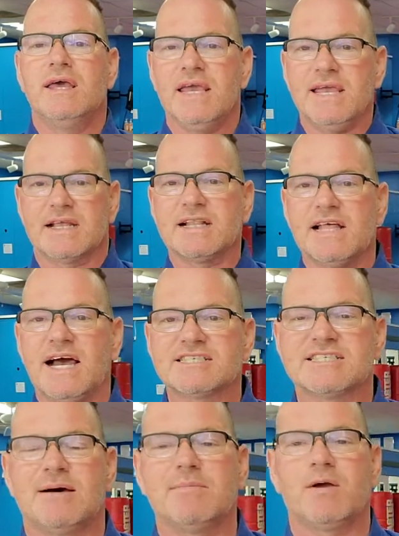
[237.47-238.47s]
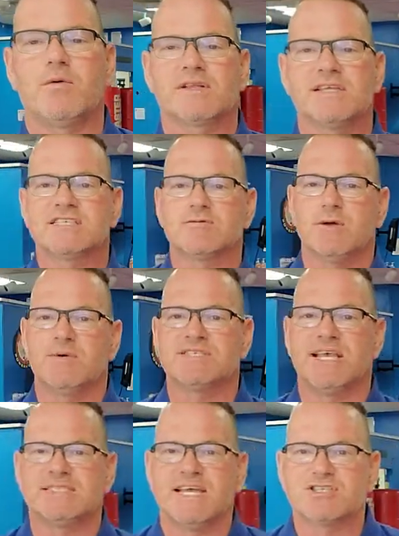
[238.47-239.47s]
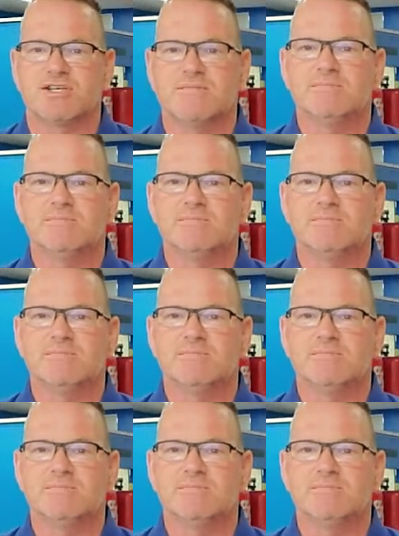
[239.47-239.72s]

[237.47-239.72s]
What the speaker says: In class, that might work this way. We say, attention.